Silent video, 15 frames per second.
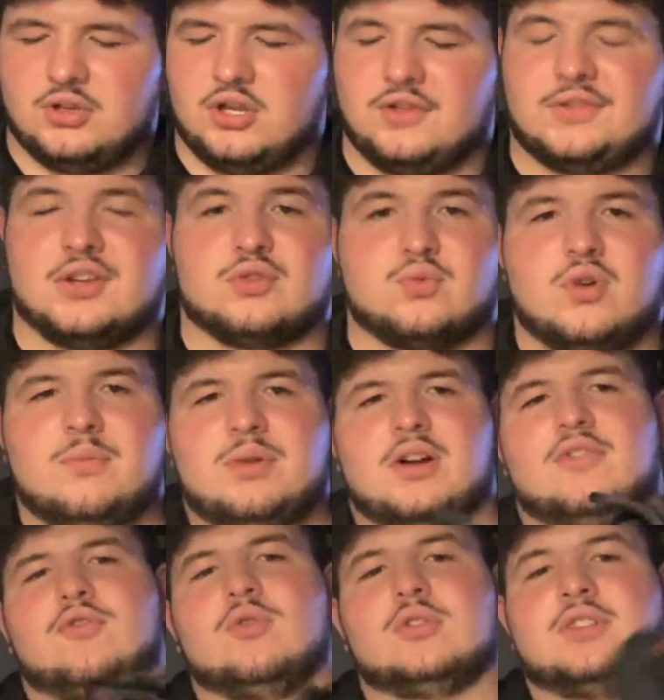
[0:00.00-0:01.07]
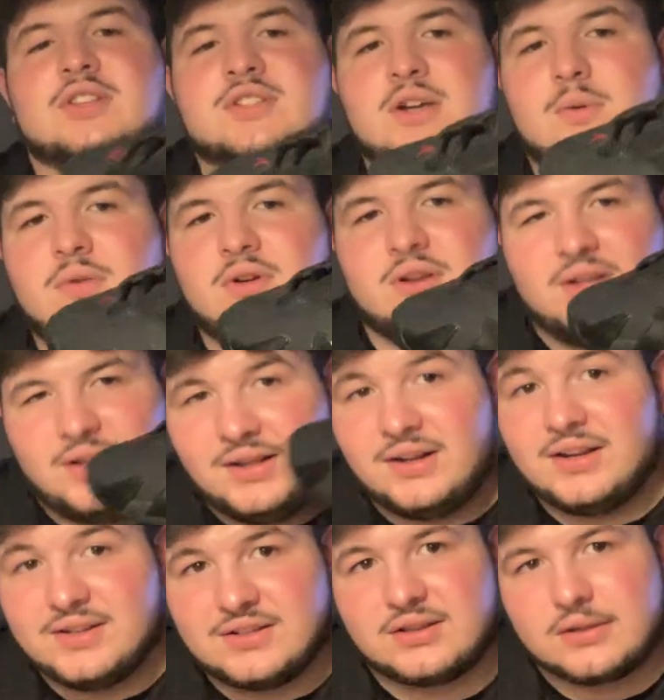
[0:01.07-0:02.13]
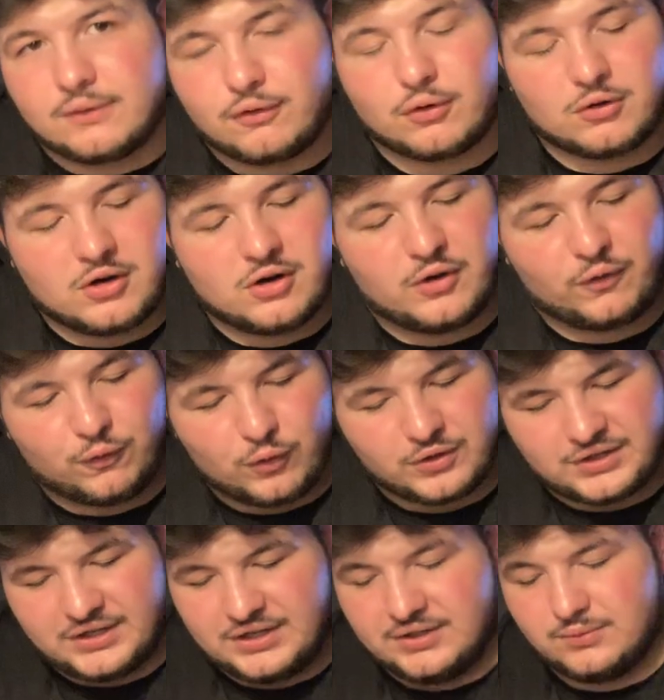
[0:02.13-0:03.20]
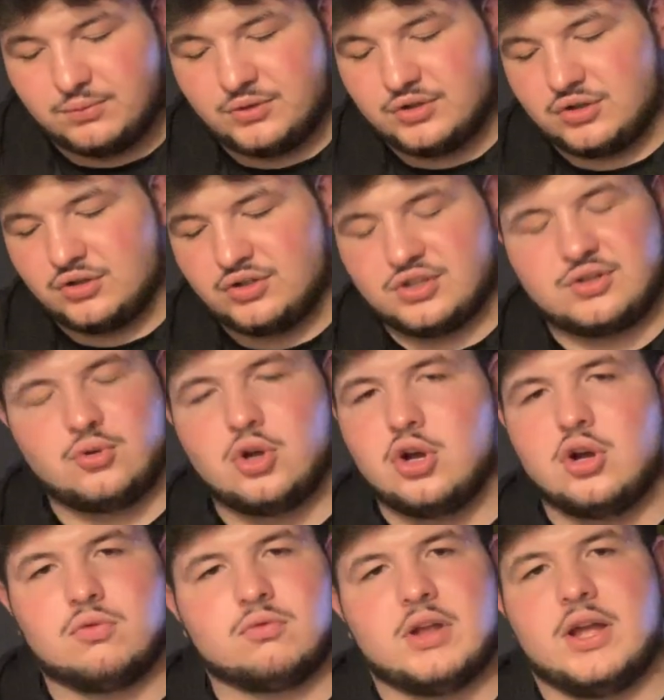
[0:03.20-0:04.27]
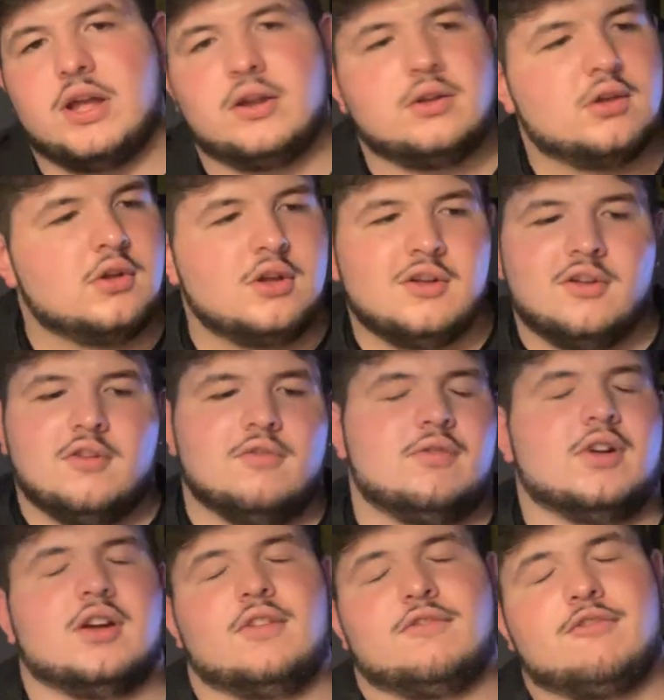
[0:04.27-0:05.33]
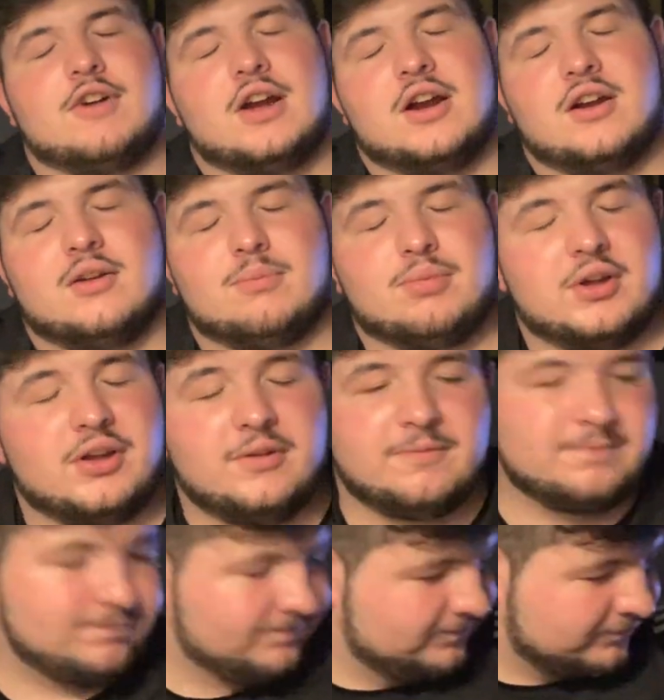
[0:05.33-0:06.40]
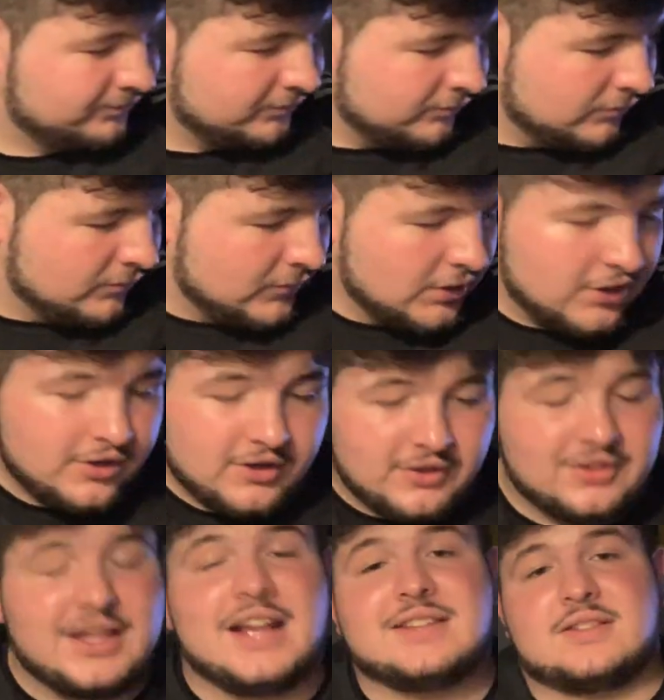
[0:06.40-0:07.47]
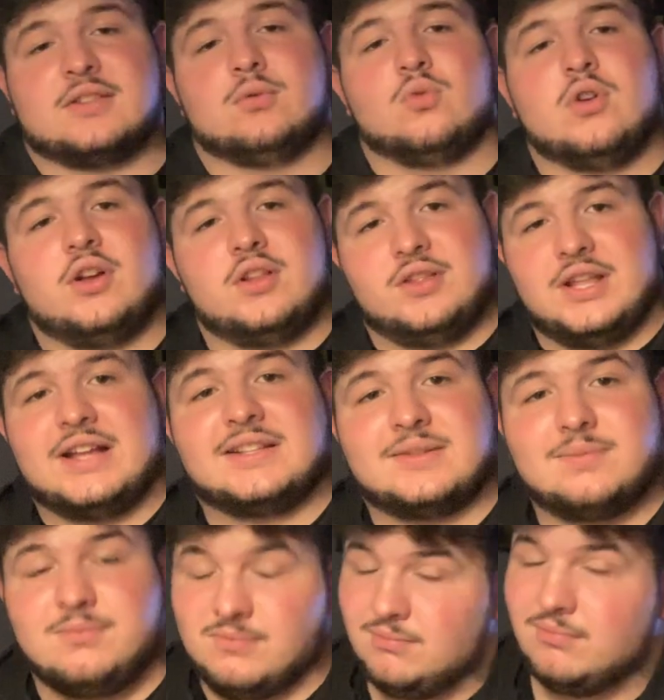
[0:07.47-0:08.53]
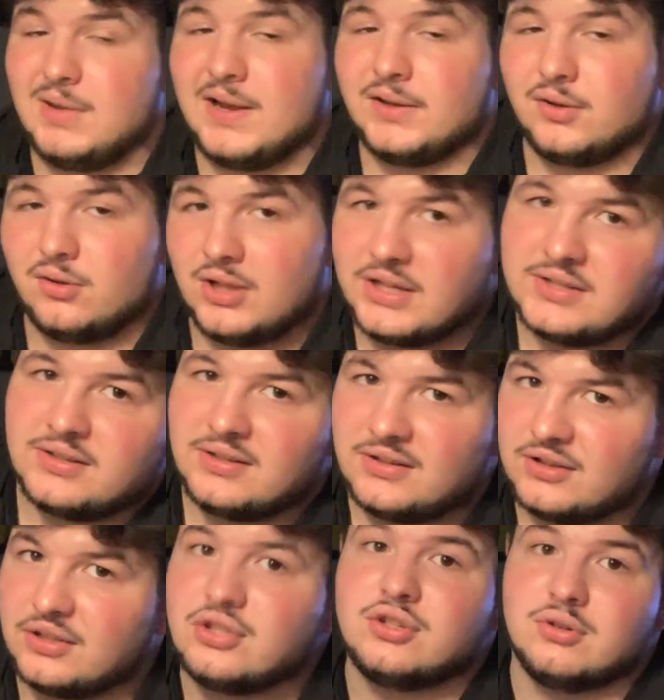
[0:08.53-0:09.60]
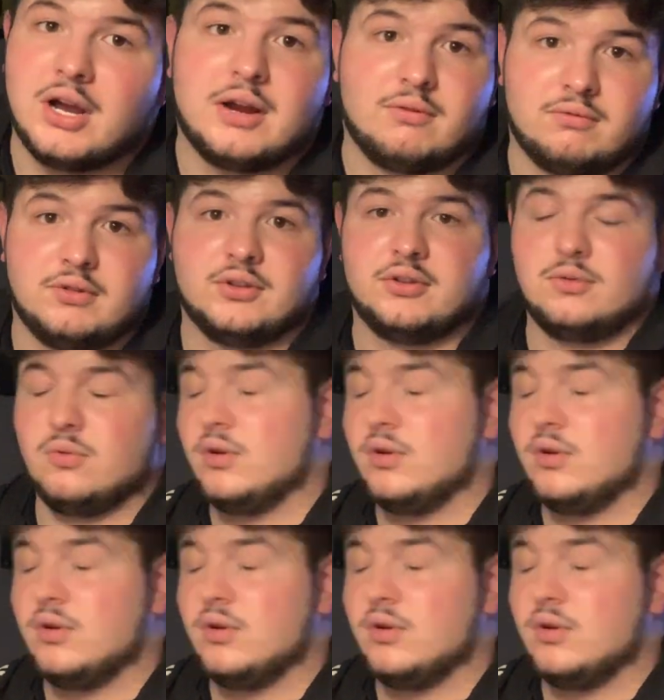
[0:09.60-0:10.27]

if there's one pair of 14s I want, it is the Ferrari 14, which just all red, very fire. But that's the one. That's my goal. That's the shoe I really